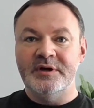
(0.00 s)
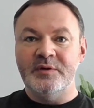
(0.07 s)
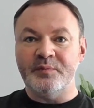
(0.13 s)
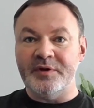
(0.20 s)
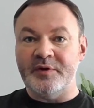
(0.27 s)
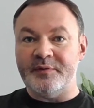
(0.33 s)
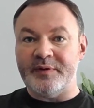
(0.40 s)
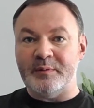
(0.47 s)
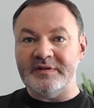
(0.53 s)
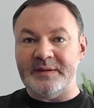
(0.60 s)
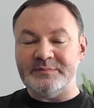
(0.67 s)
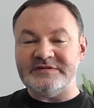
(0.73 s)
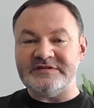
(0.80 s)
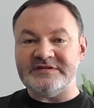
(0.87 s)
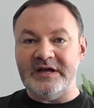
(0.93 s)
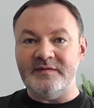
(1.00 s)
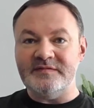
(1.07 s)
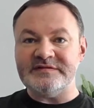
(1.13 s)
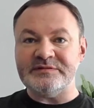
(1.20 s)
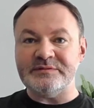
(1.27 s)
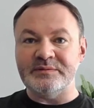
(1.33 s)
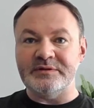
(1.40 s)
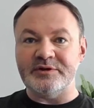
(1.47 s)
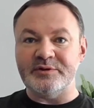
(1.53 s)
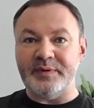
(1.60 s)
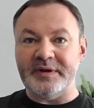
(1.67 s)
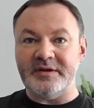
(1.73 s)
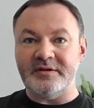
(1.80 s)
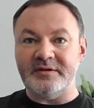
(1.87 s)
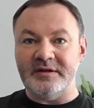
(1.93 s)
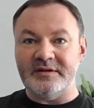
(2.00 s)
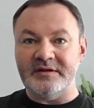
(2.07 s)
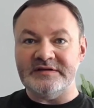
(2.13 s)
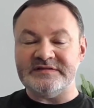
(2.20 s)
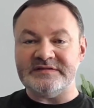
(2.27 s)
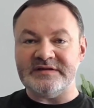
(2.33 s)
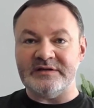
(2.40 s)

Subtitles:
reroute themselves to nearby clinics